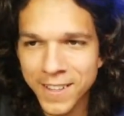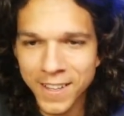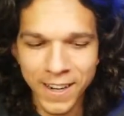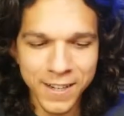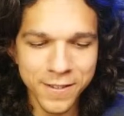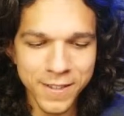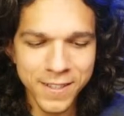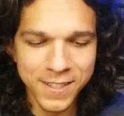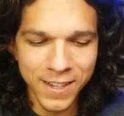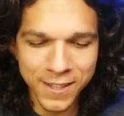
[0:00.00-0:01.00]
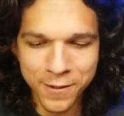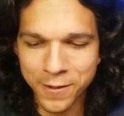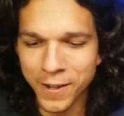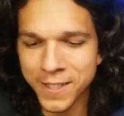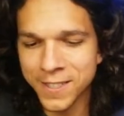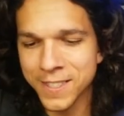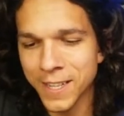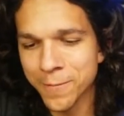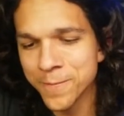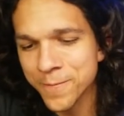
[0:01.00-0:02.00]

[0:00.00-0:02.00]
Can I do it? Did I do it right this time?